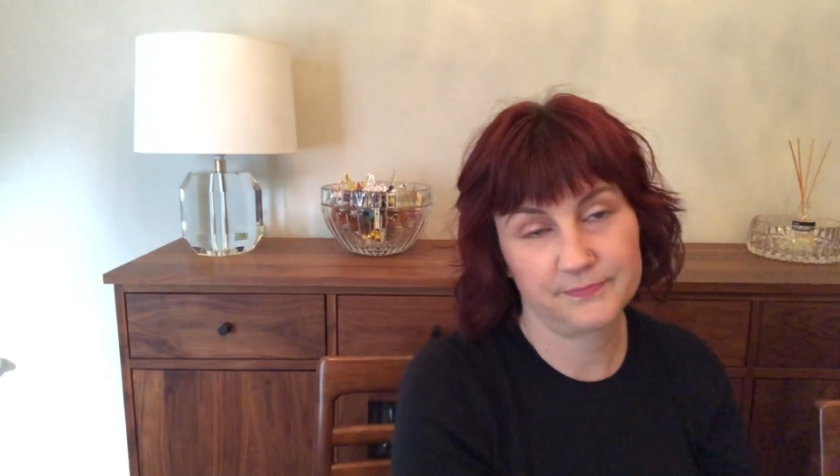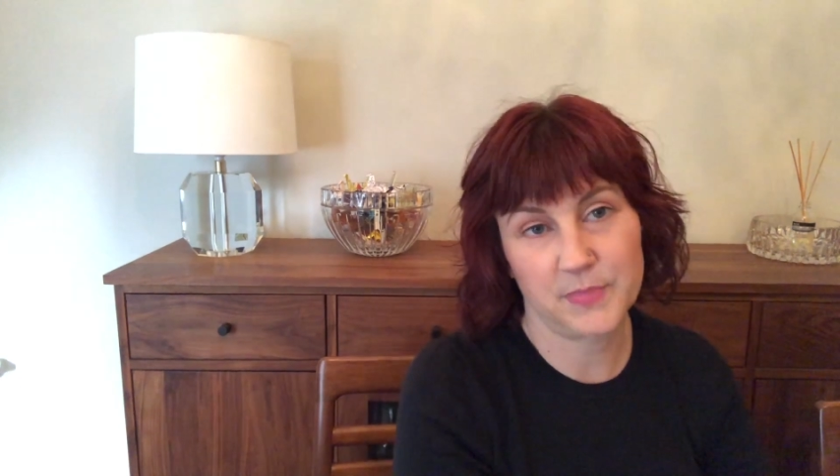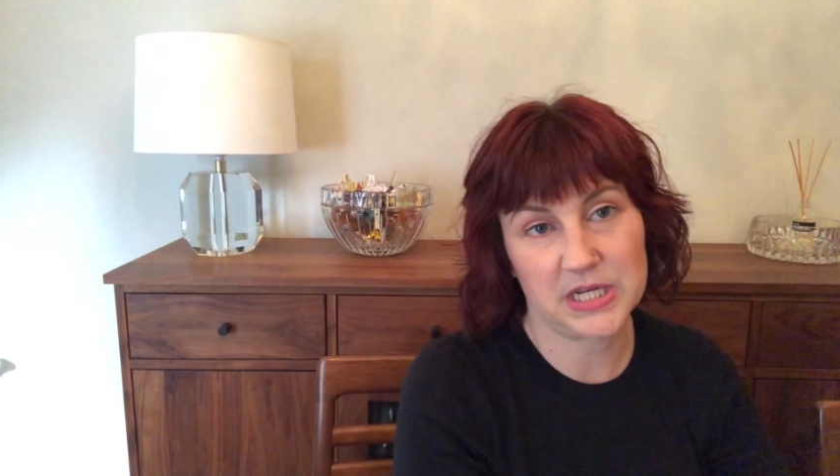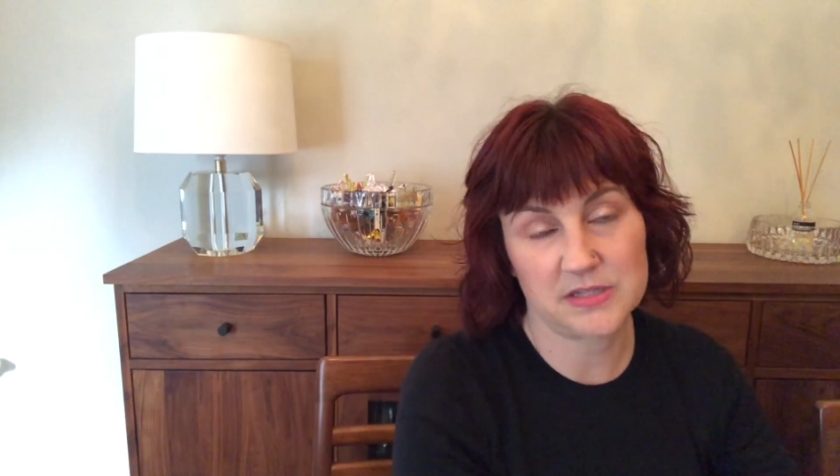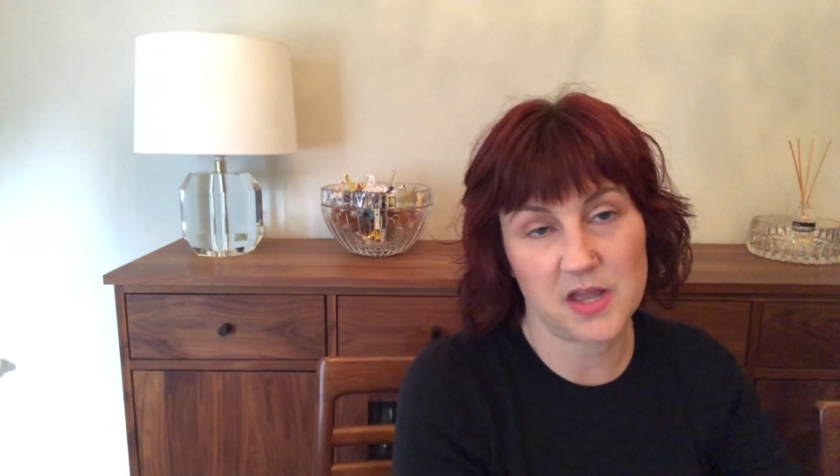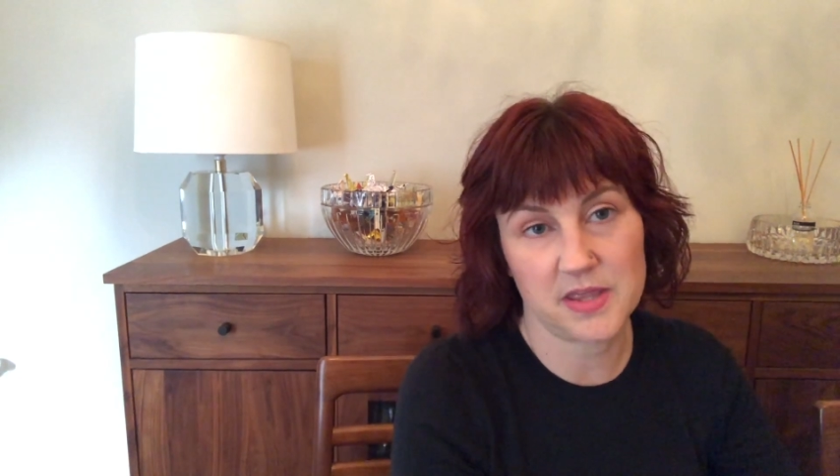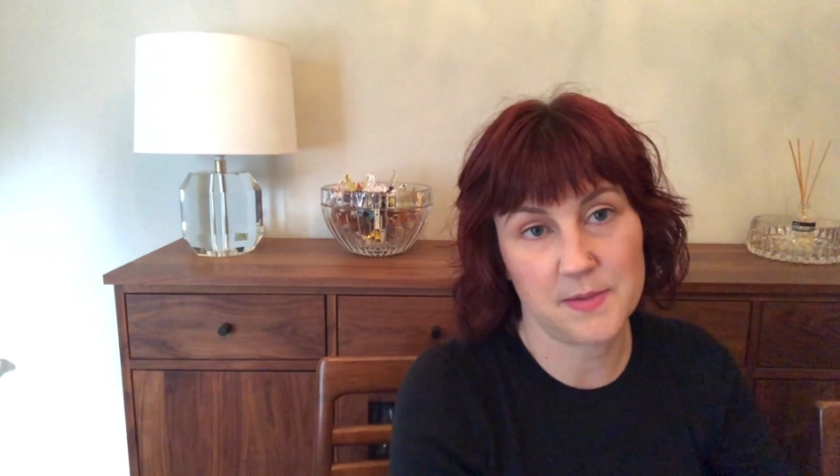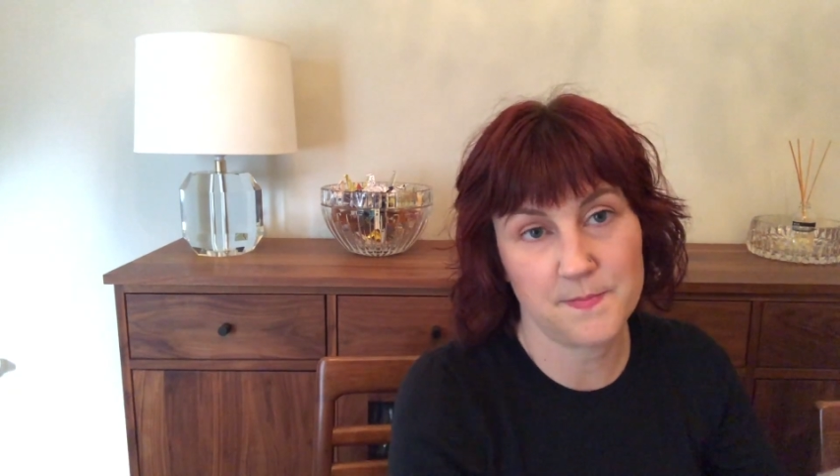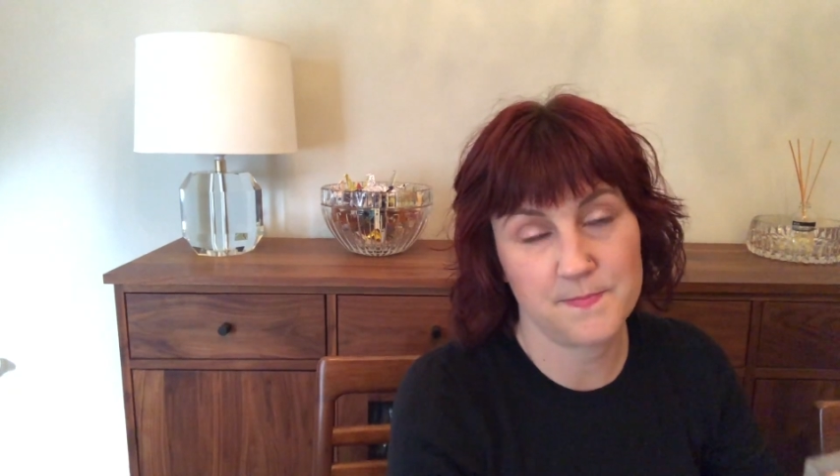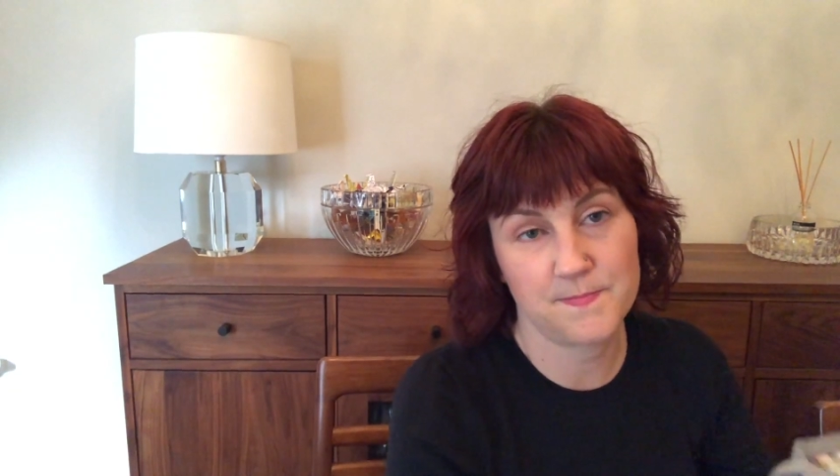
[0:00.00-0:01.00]
but it's on the
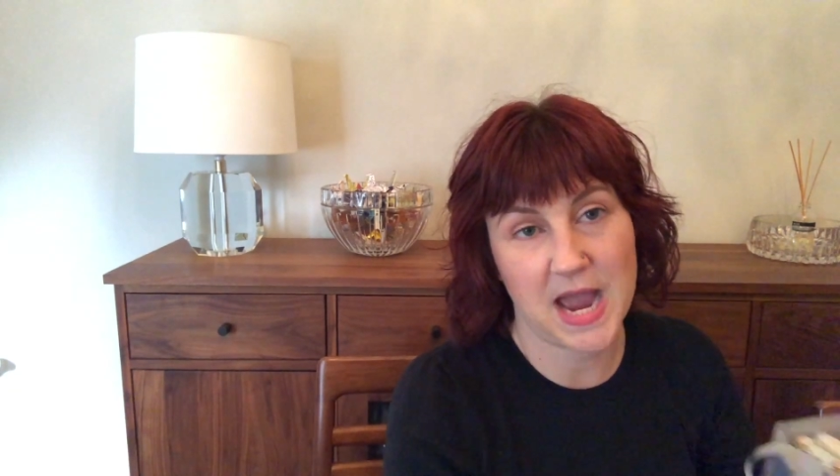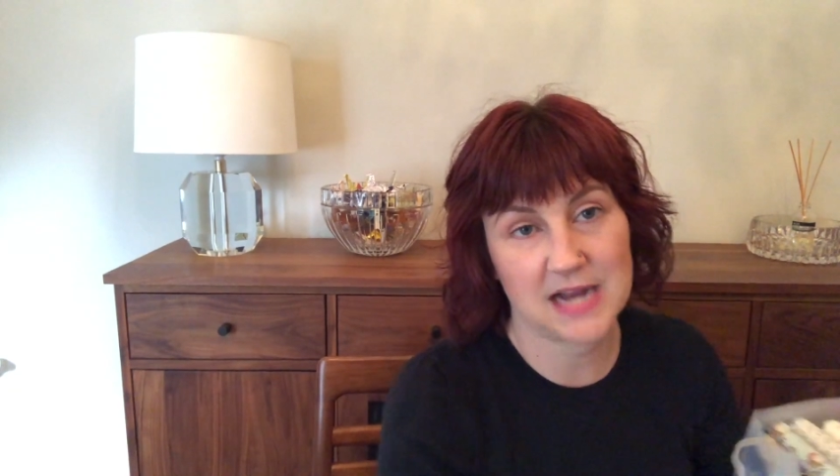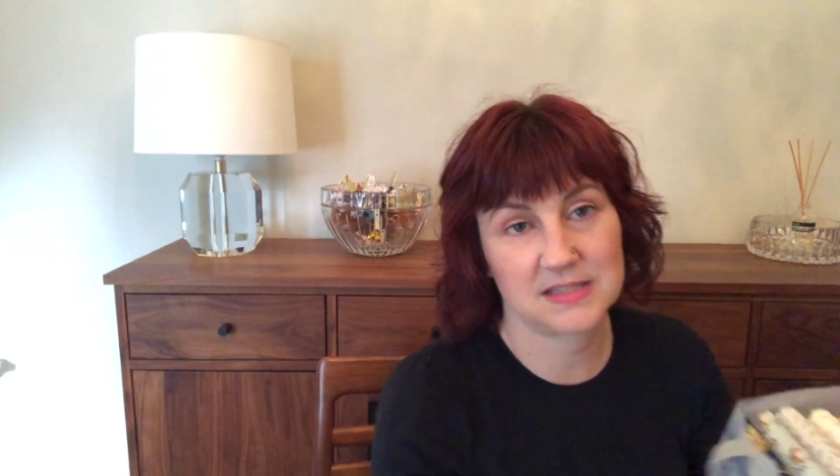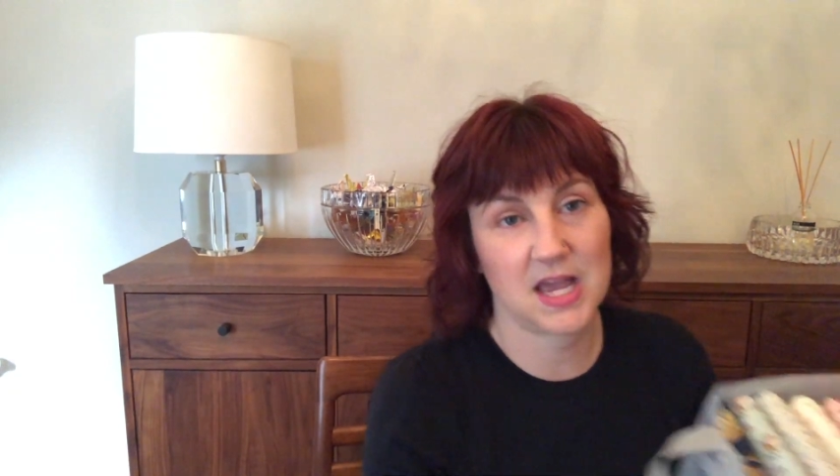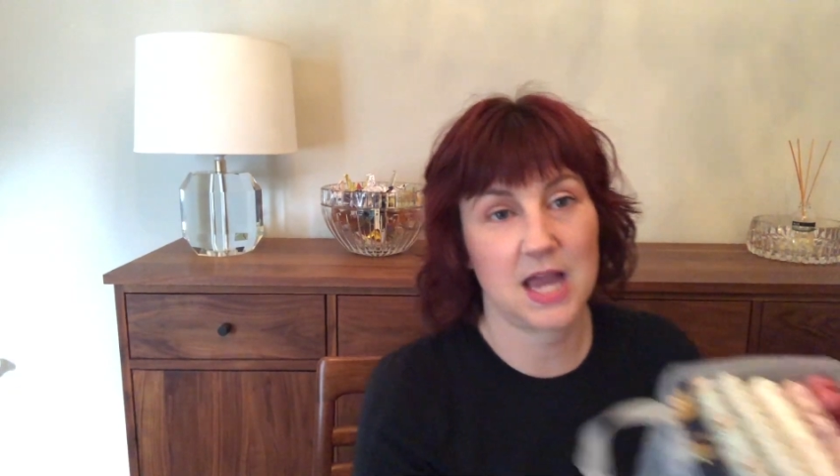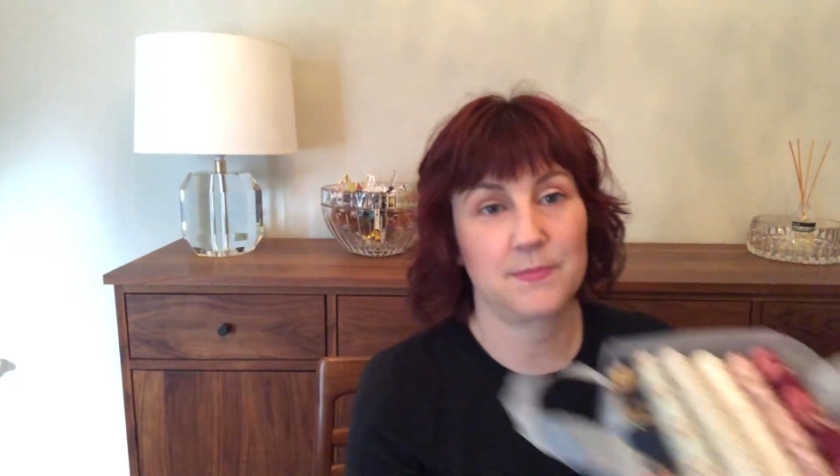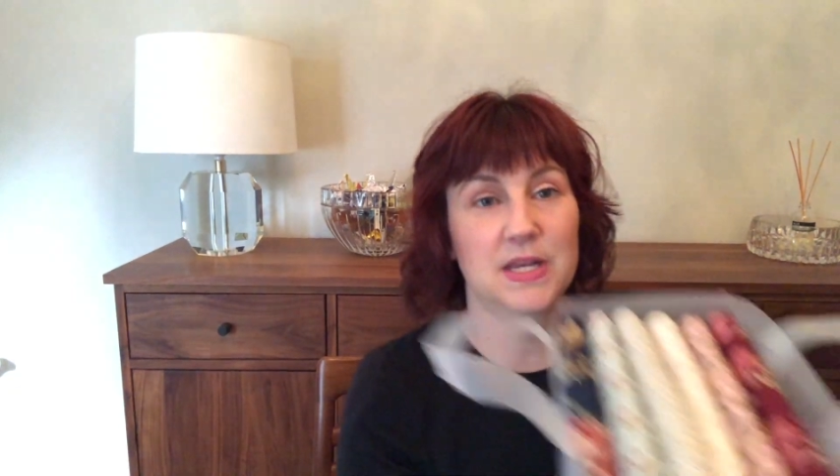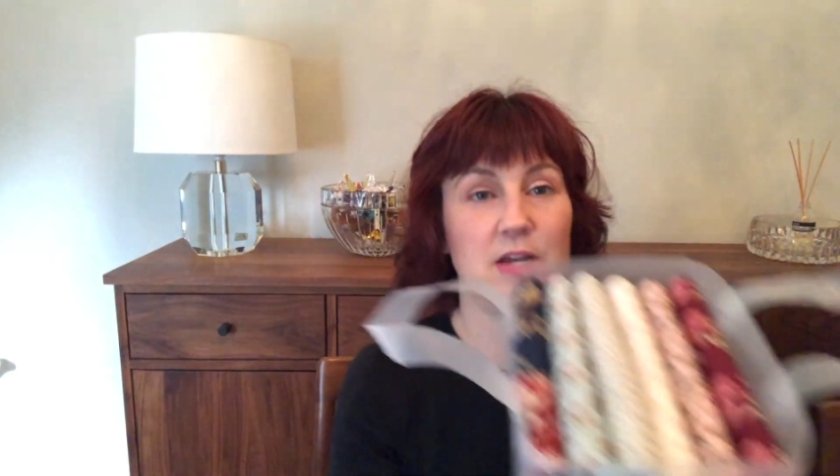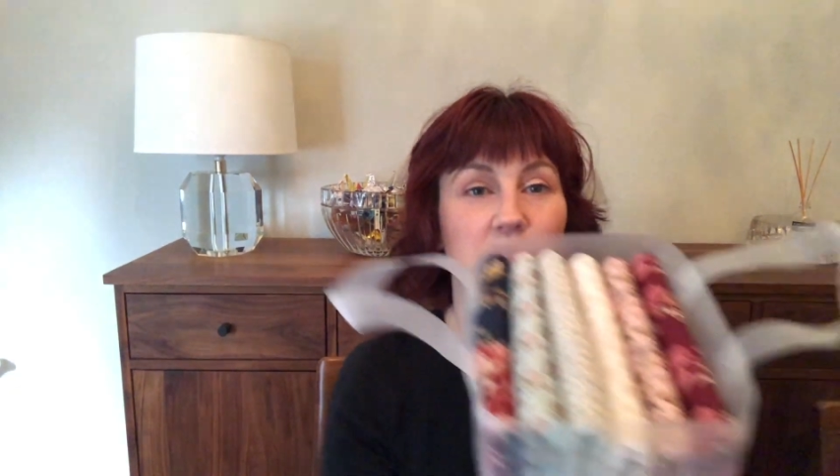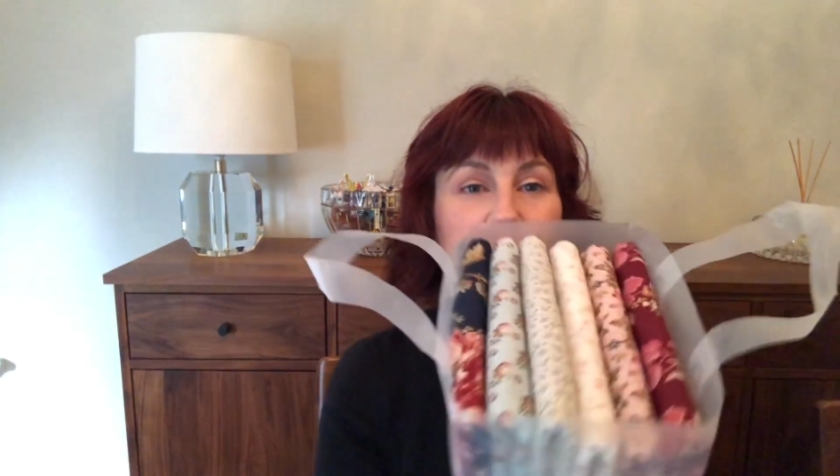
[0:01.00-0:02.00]
back side. But
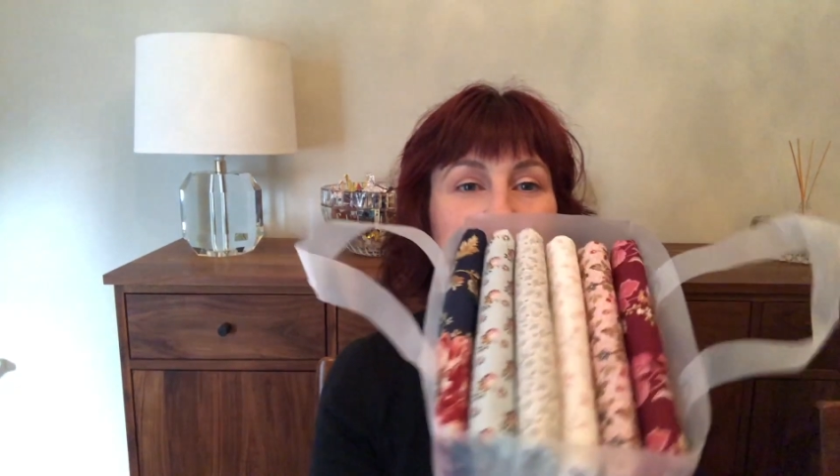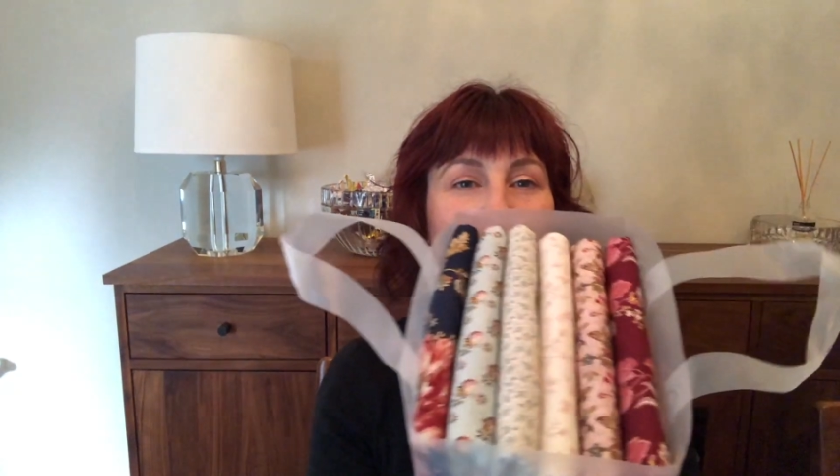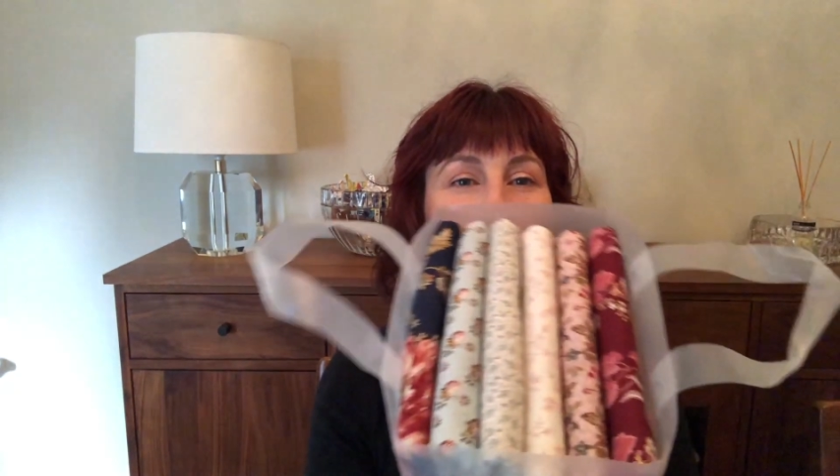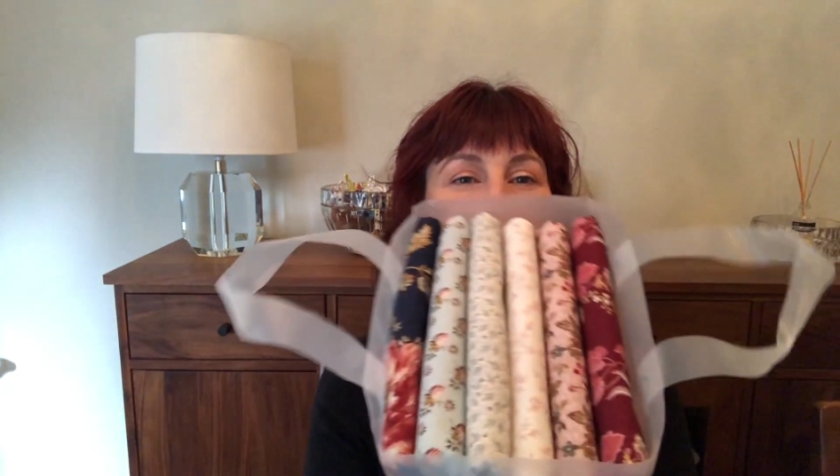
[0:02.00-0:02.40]
here, this kind of